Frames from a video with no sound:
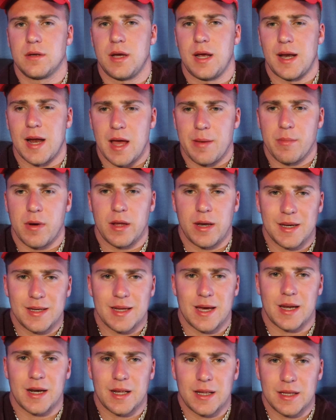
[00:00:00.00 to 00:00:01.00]
And I might have
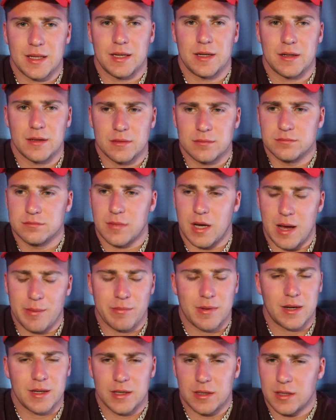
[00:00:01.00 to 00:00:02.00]
done a little. I
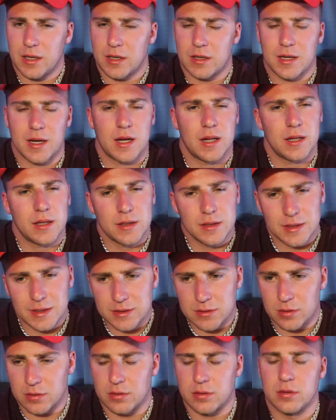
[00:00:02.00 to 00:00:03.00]
might have done a
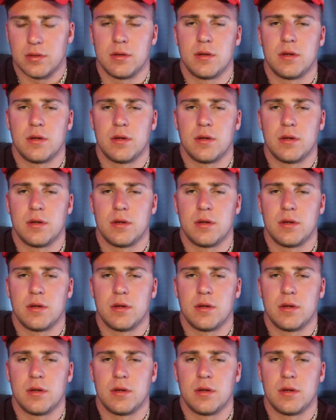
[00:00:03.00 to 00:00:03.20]
little.